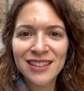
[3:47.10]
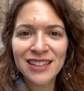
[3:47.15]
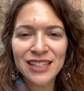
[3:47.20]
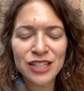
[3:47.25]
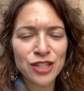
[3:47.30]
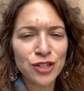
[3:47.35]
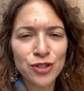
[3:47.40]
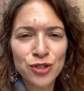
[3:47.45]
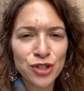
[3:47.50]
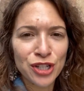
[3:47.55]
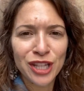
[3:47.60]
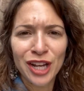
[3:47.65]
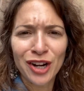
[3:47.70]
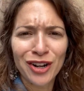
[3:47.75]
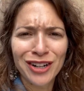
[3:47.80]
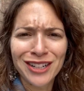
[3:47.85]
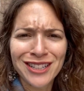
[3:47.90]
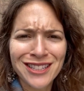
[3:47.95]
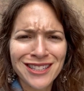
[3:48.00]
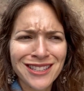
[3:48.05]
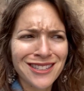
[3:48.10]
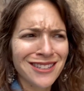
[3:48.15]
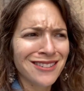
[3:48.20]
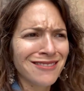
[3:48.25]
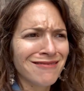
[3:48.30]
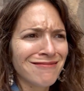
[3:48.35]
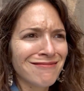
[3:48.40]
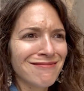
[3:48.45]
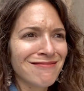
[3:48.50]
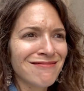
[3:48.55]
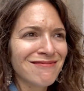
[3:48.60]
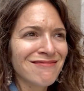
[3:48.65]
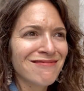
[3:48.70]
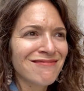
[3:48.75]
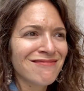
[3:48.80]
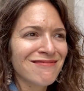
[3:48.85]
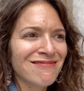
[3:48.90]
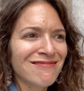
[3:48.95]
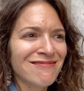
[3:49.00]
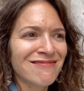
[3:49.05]
institution there, and it's,
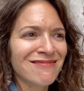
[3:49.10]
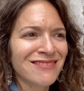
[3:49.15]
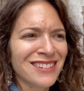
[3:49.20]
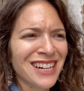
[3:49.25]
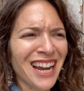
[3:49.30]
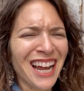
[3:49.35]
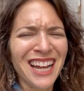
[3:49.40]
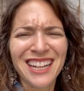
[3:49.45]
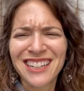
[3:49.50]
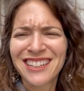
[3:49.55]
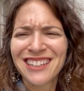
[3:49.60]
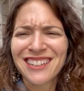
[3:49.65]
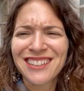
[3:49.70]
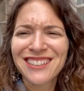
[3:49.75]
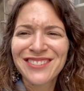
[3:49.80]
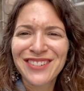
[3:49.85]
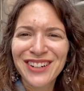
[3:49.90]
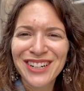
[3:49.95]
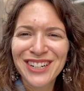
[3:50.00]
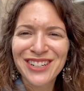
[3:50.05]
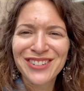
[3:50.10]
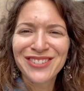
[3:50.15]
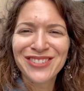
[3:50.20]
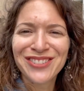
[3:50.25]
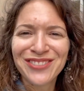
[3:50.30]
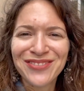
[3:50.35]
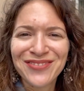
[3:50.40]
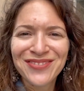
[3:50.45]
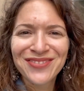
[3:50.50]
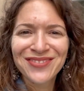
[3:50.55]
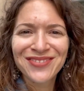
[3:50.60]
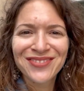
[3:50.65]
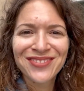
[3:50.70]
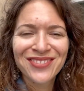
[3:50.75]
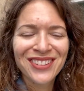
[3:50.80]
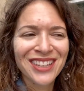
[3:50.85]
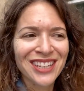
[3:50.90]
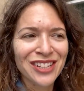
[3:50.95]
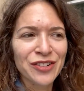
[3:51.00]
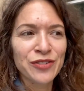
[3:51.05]
yeah, very cool.
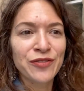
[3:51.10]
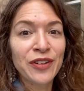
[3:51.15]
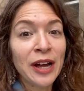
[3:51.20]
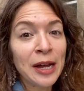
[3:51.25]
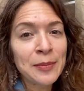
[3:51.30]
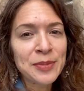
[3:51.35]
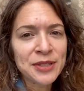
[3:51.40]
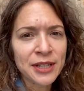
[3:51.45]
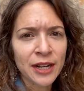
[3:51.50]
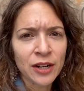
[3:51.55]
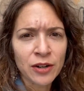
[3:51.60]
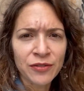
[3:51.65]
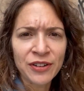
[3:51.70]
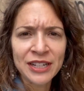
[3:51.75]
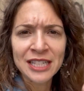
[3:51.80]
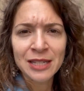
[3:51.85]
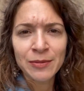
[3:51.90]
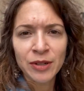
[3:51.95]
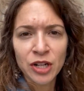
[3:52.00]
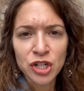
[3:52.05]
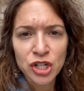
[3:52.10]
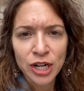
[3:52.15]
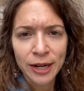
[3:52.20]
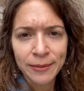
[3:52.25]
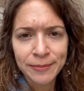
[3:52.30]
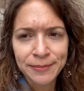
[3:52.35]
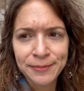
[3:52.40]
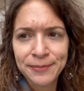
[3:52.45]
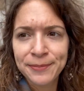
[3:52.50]
Good vibes. Gotta go find some lunch now.